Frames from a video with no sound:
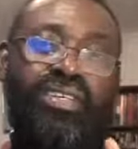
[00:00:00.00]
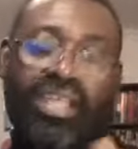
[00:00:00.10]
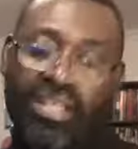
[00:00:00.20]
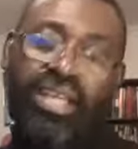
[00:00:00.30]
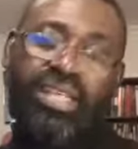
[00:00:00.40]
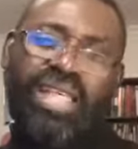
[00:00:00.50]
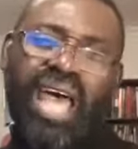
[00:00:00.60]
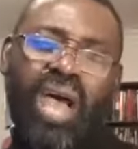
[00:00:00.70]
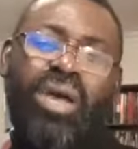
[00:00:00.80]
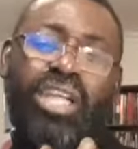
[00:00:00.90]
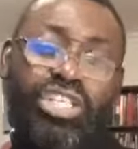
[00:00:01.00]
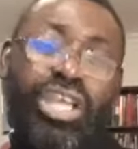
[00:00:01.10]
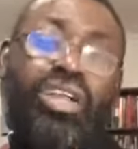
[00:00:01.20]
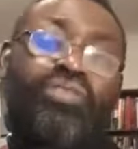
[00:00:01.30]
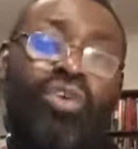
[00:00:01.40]
And that is how a
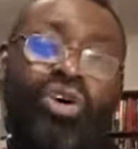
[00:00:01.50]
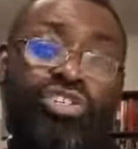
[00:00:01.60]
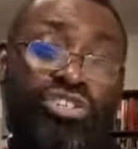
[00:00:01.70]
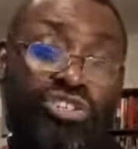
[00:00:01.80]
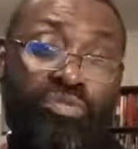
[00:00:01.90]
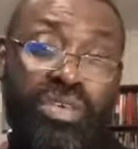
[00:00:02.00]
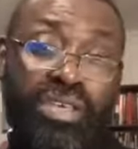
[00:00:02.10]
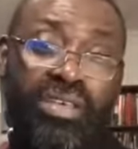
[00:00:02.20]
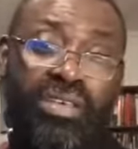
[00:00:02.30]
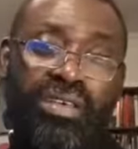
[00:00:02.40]
child of God you should be.